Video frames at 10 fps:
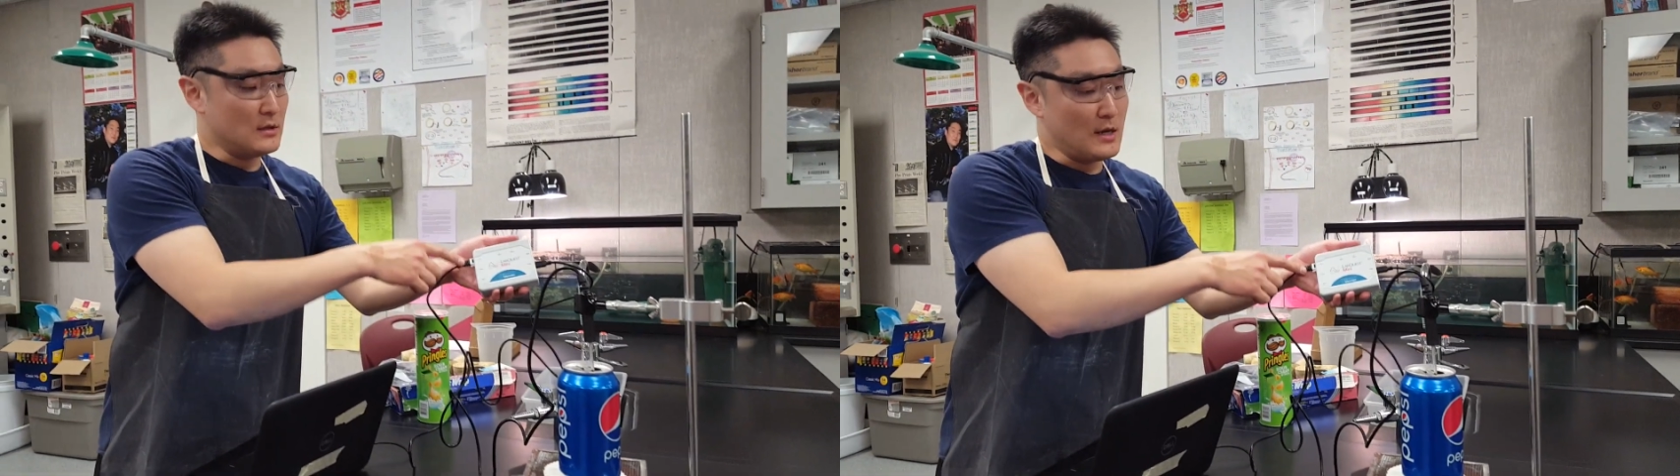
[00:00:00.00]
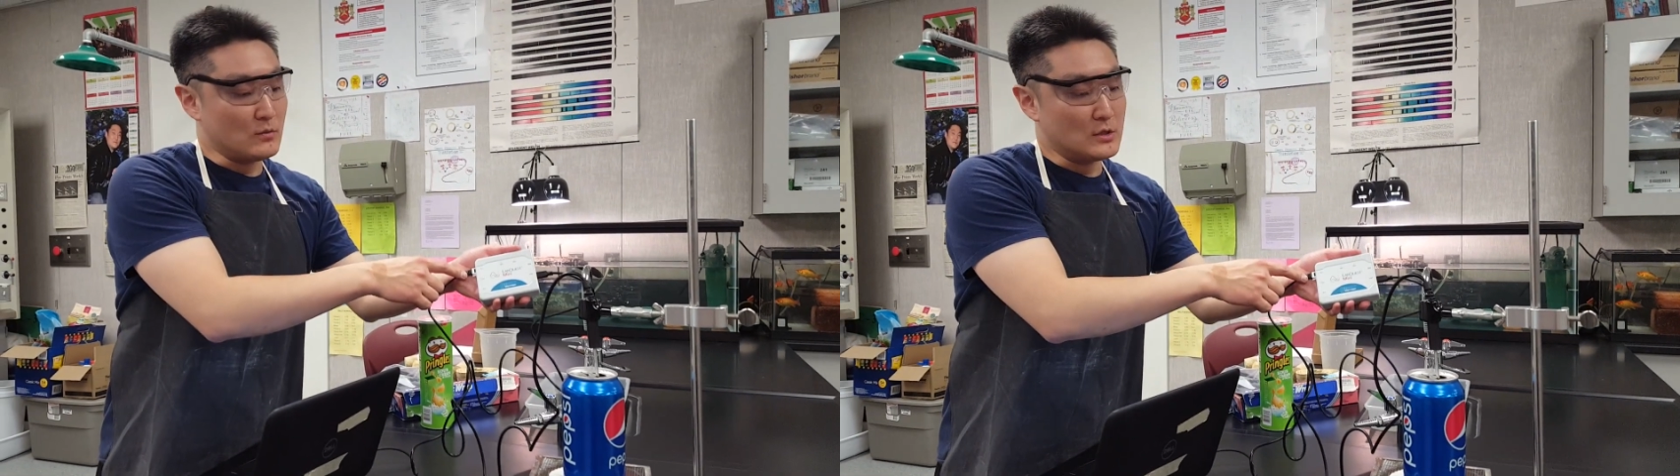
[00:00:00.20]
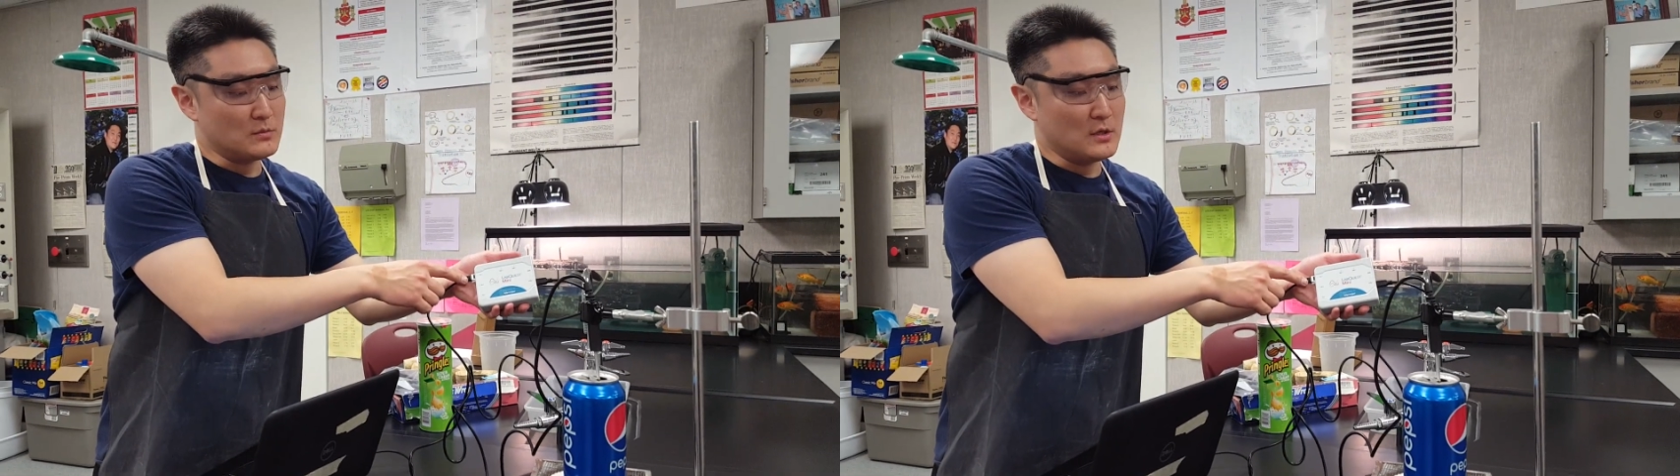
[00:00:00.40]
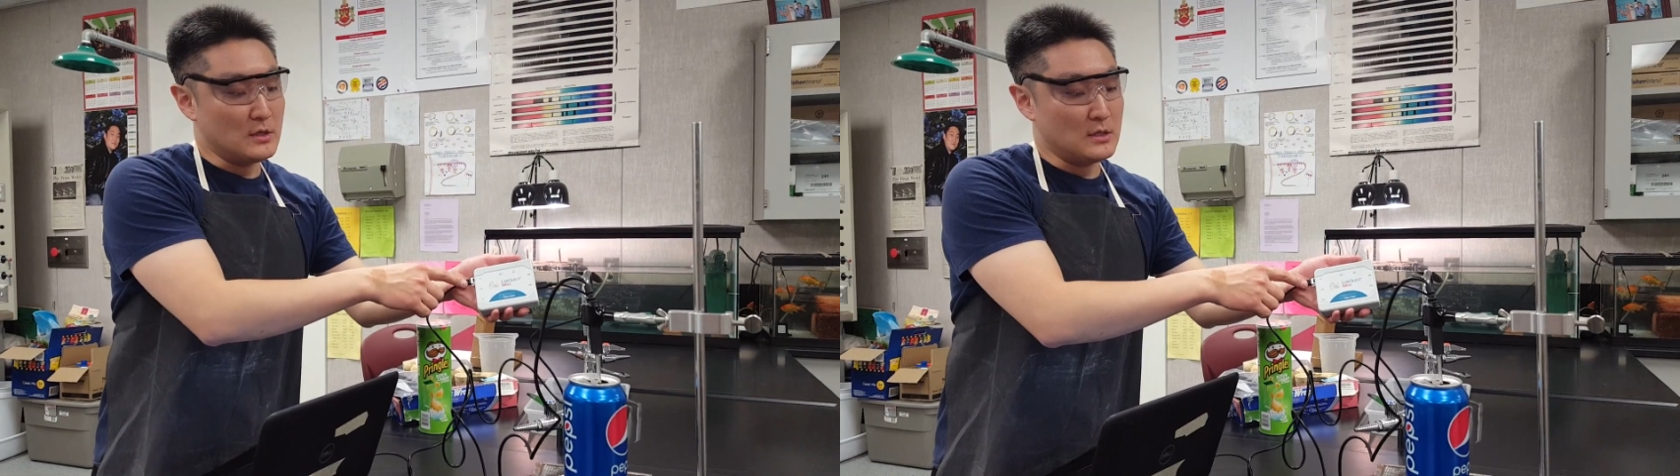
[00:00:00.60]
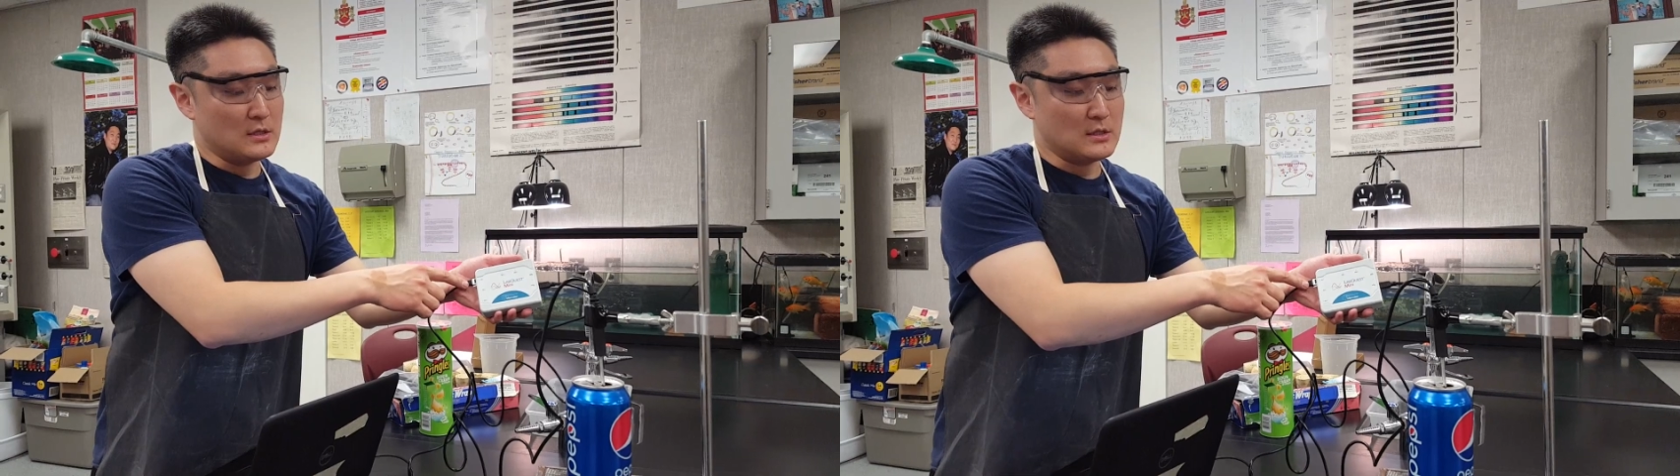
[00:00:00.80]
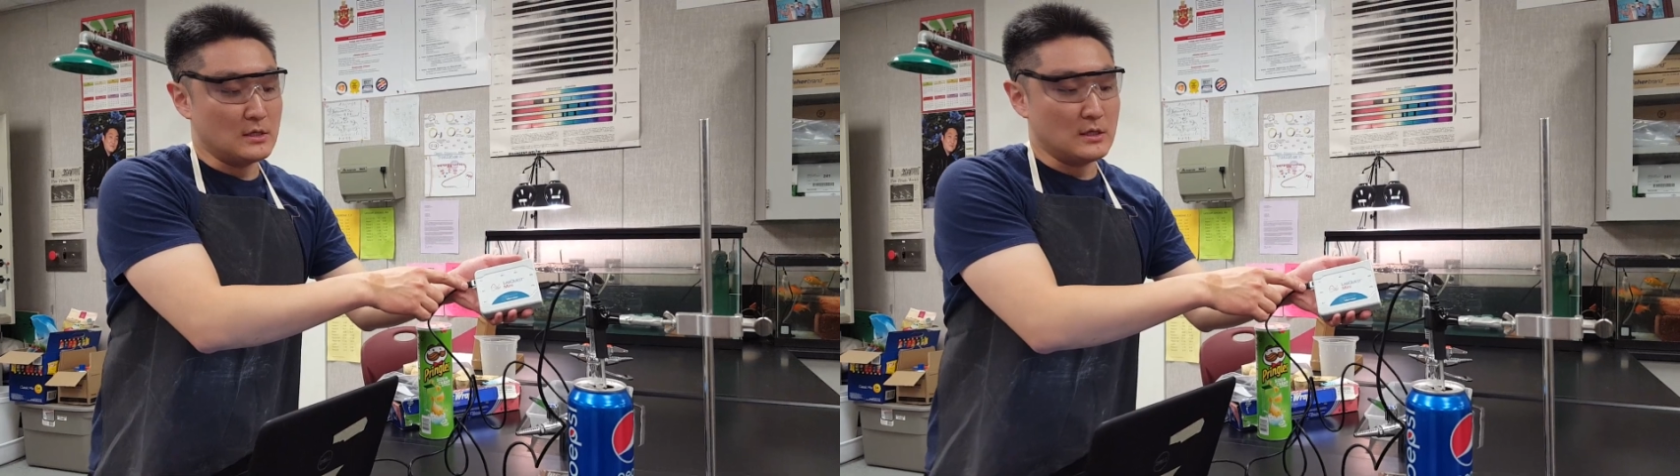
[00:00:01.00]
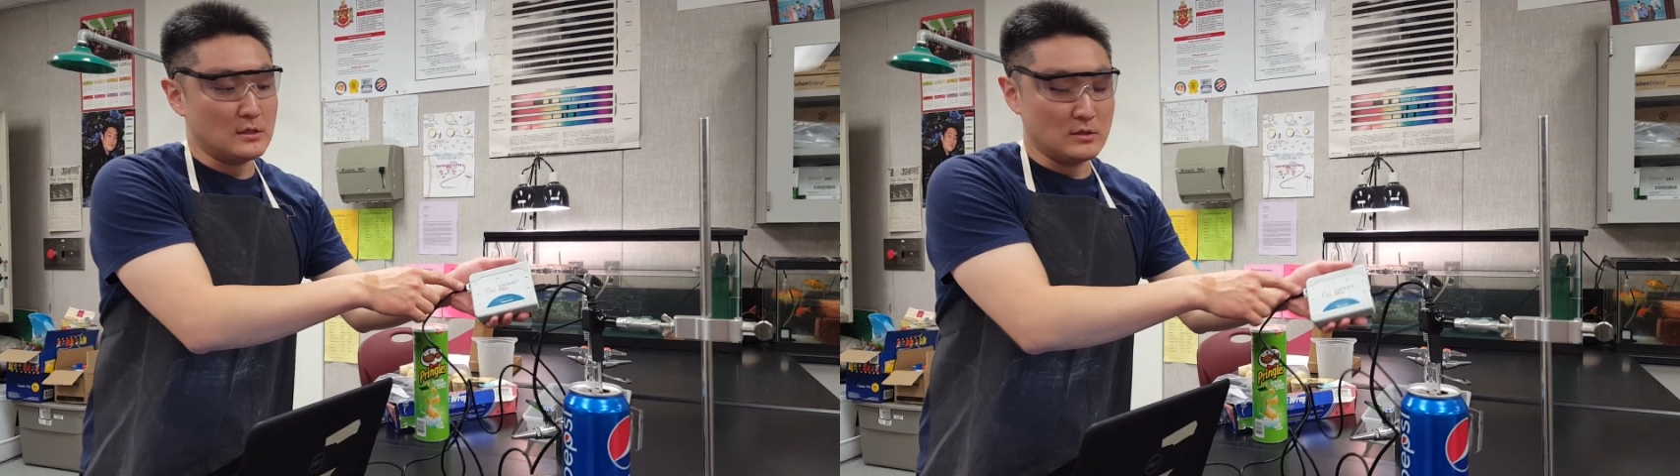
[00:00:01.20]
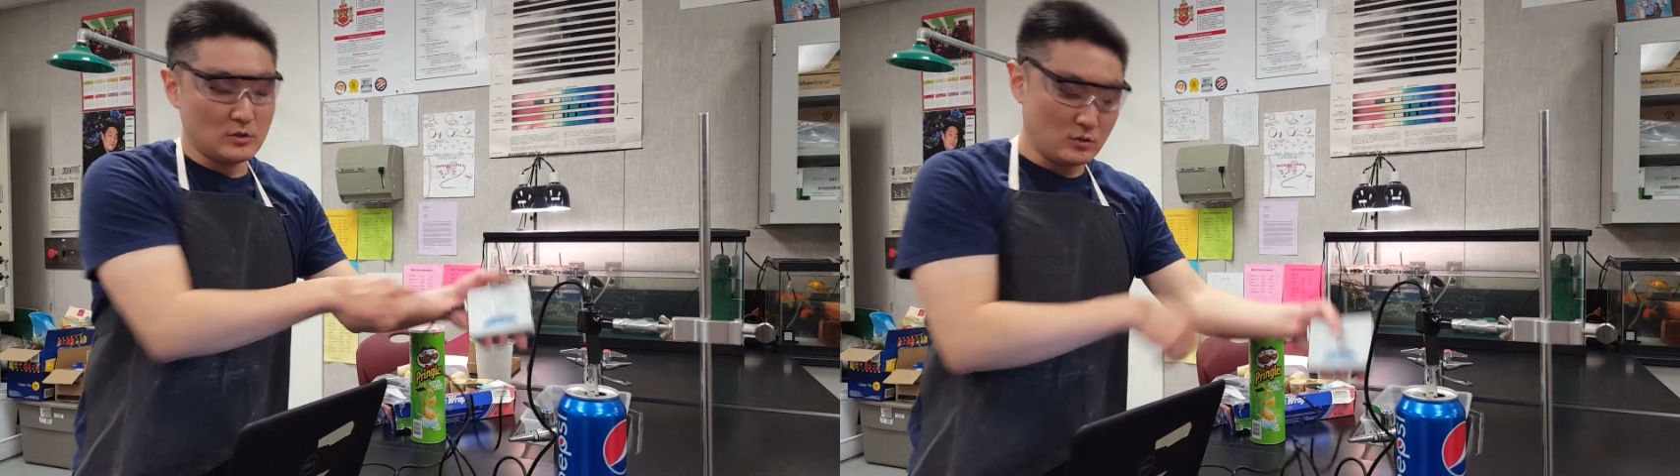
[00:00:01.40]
LabQuest Mini is connected